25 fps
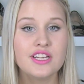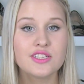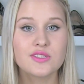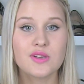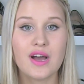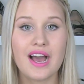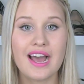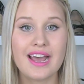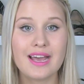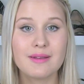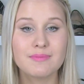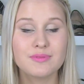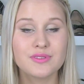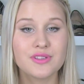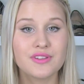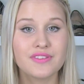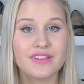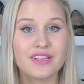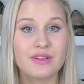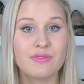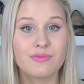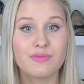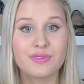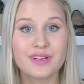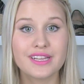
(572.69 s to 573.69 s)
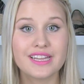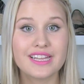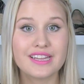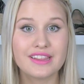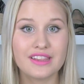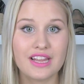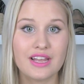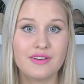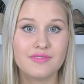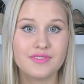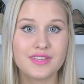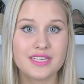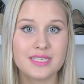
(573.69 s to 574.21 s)
So I absolutely really
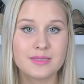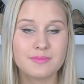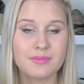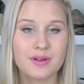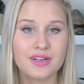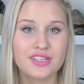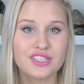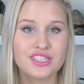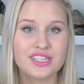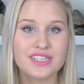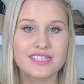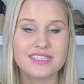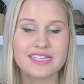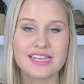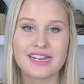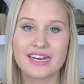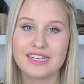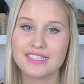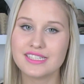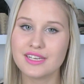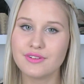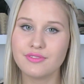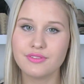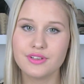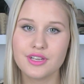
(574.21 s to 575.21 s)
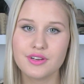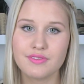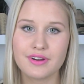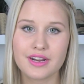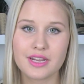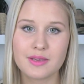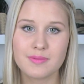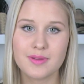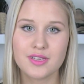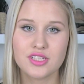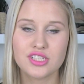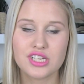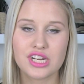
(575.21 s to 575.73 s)
love these brushes, and I definitely
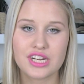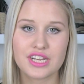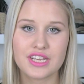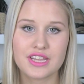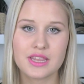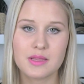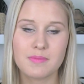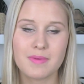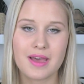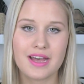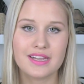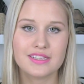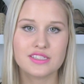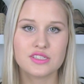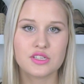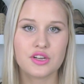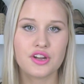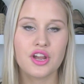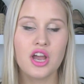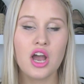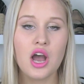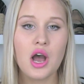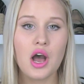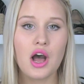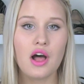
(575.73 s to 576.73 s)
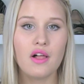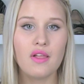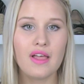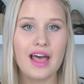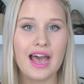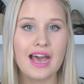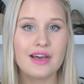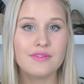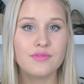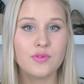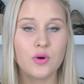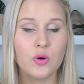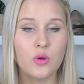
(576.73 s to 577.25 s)
recommend checking them out. So I'll
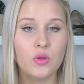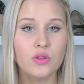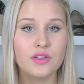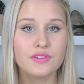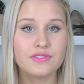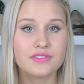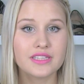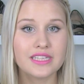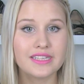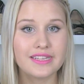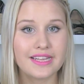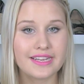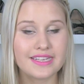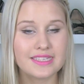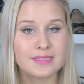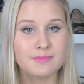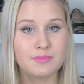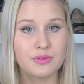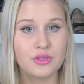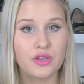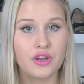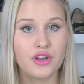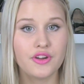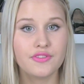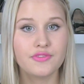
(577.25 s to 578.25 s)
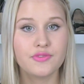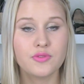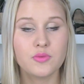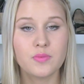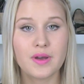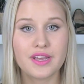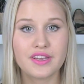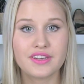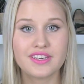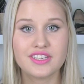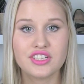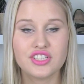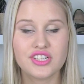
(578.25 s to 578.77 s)
have all of the links below for
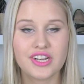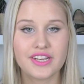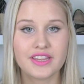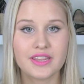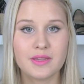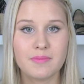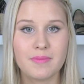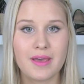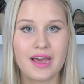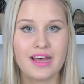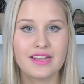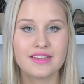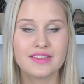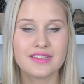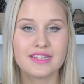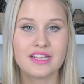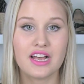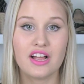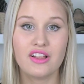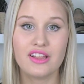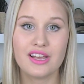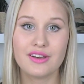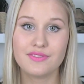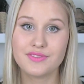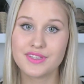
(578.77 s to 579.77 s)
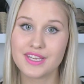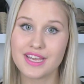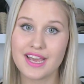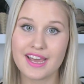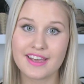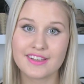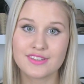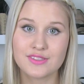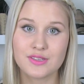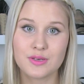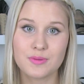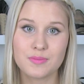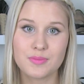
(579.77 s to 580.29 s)
where you can check them out. I'll have the
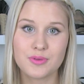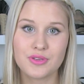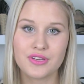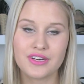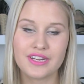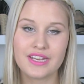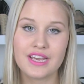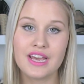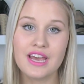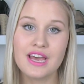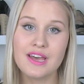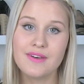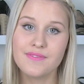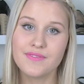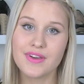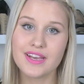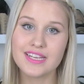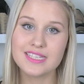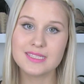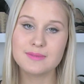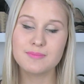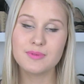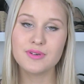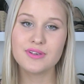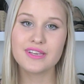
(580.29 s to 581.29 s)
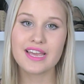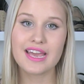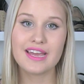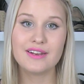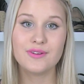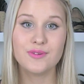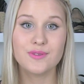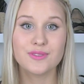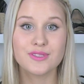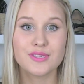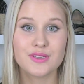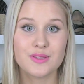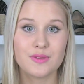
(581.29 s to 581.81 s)
XO Beauty Facebook
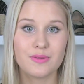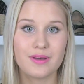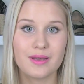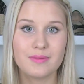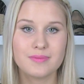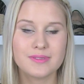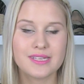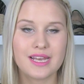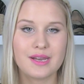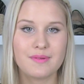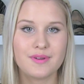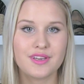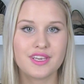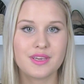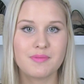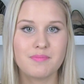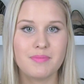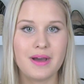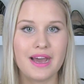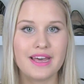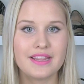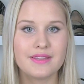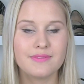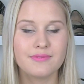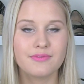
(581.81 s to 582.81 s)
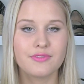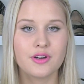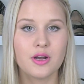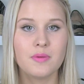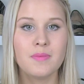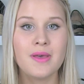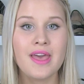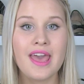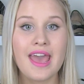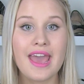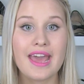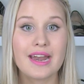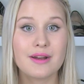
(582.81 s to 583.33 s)
and also the website we can buy them
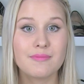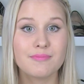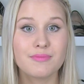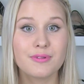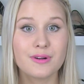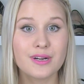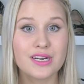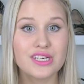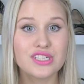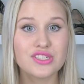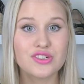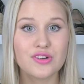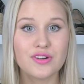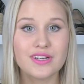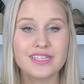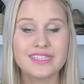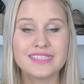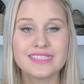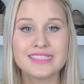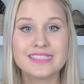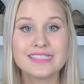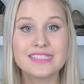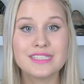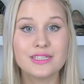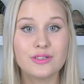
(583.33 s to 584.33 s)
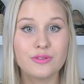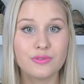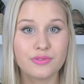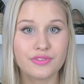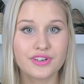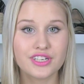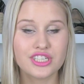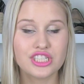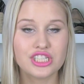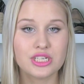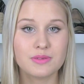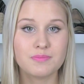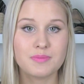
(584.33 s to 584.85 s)
from, and I'm pretty sure it's still
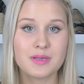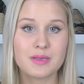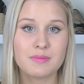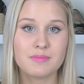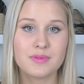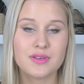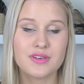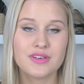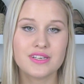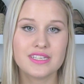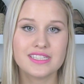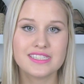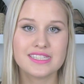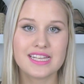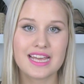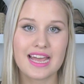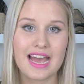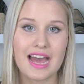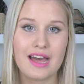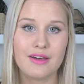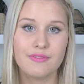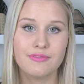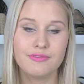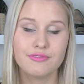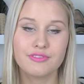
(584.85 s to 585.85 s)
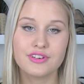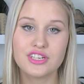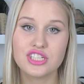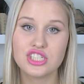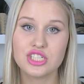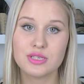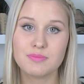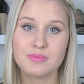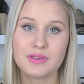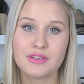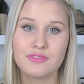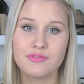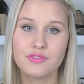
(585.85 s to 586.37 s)
free shipping because they have free
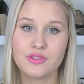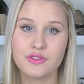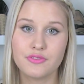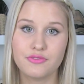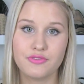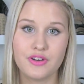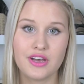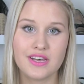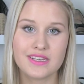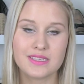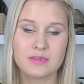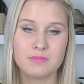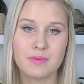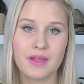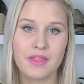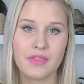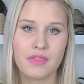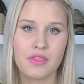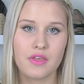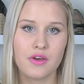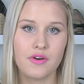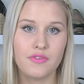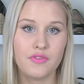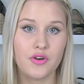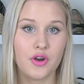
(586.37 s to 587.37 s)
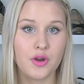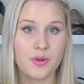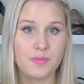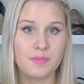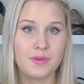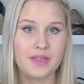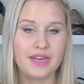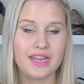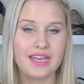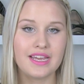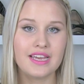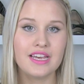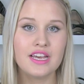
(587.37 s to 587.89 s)
shipping for the first month of
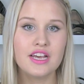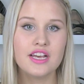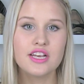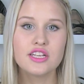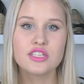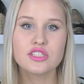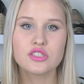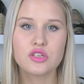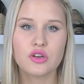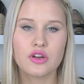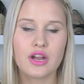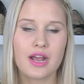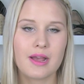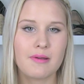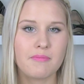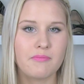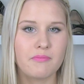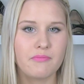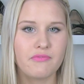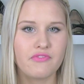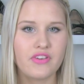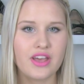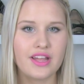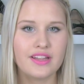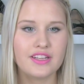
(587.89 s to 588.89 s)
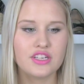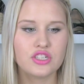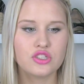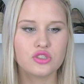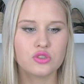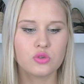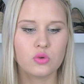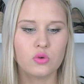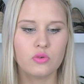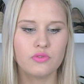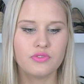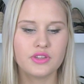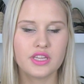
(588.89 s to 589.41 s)
opening. So I'm fairly
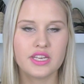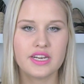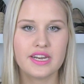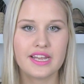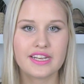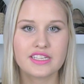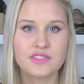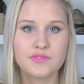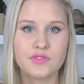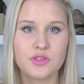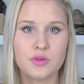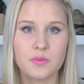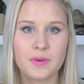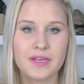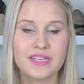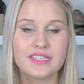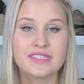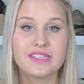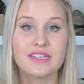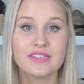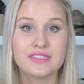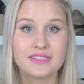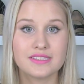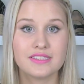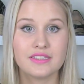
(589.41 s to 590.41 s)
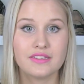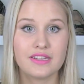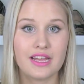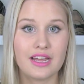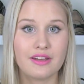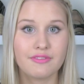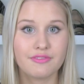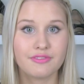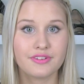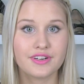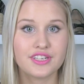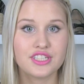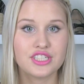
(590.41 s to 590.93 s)
sure for the next few weeks they'll still
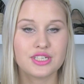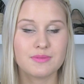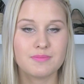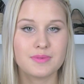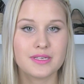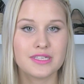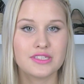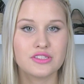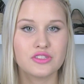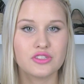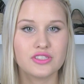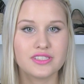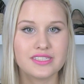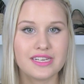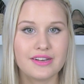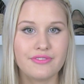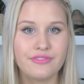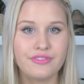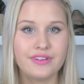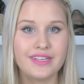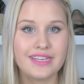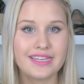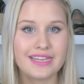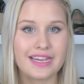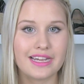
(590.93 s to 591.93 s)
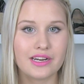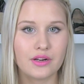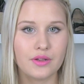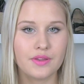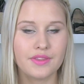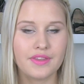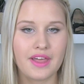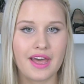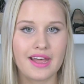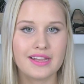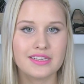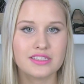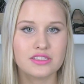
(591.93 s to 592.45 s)
have free shipping, so definitely get
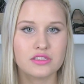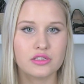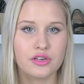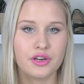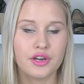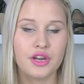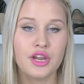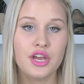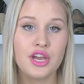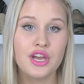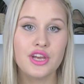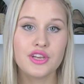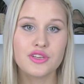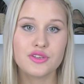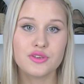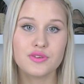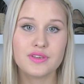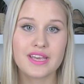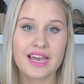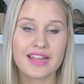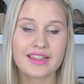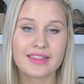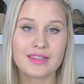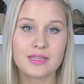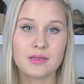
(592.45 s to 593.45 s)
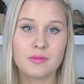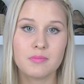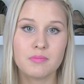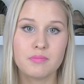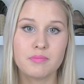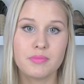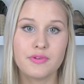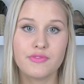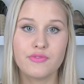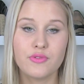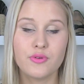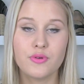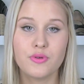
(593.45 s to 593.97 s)
on that so you get them
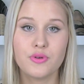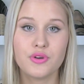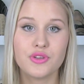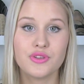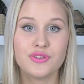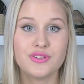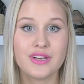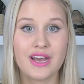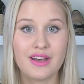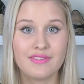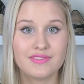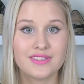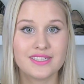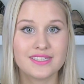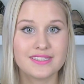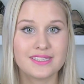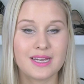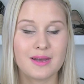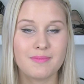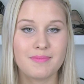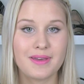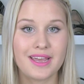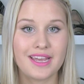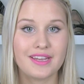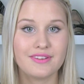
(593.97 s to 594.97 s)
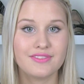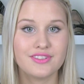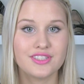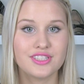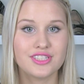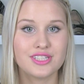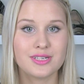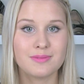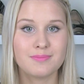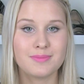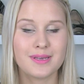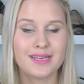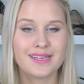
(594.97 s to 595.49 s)
before you have to start paying for
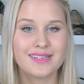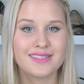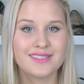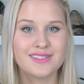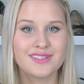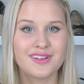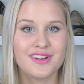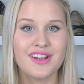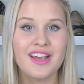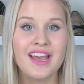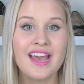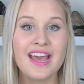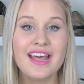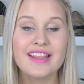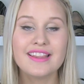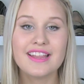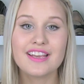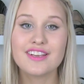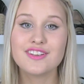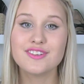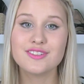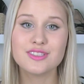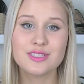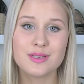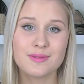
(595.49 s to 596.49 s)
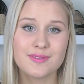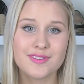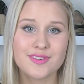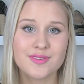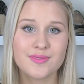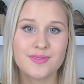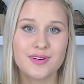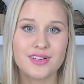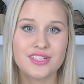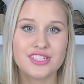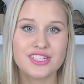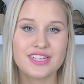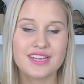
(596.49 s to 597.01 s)
shipping. So thank you so much
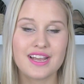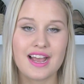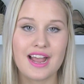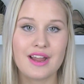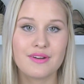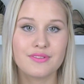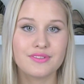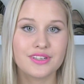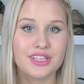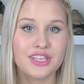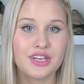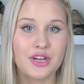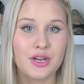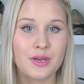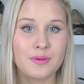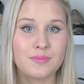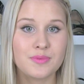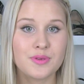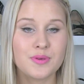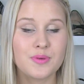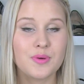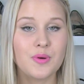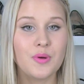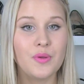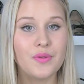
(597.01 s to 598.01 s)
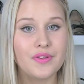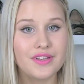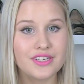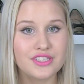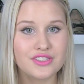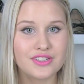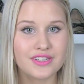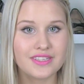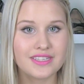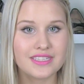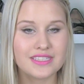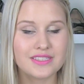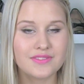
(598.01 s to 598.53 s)
for watching. I really hope you all
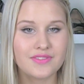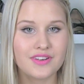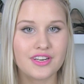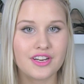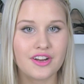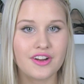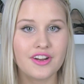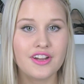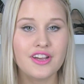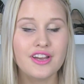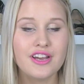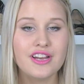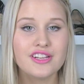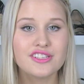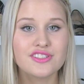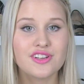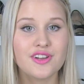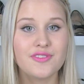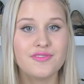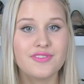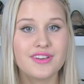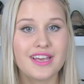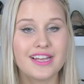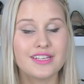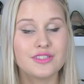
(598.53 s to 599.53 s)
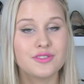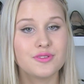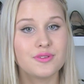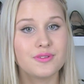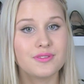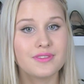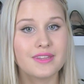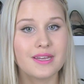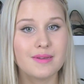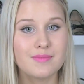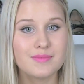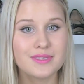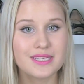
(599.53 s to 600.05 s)
enjoyed this video. Don't forget
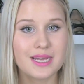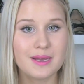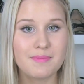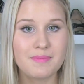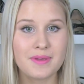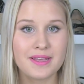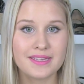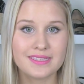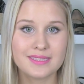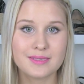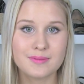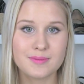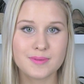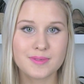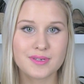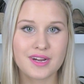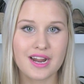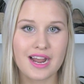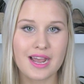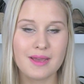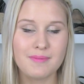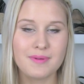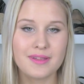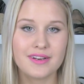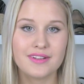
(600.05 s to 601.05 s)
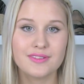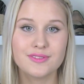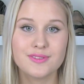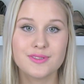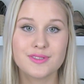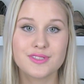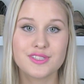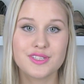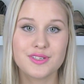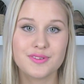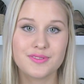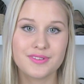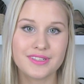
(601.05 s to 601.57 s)
to thumbs up and subscribe, and I'll
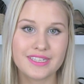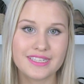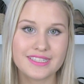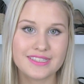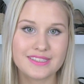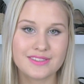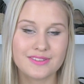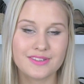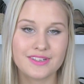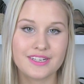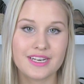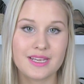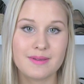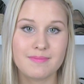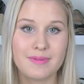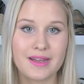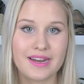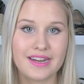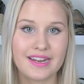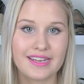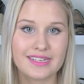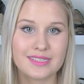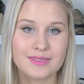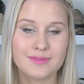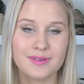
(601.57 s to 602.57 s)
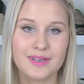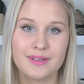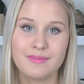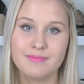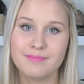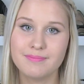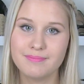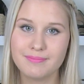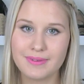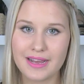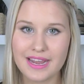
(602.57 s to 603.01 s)
talk to you really soon in my next one.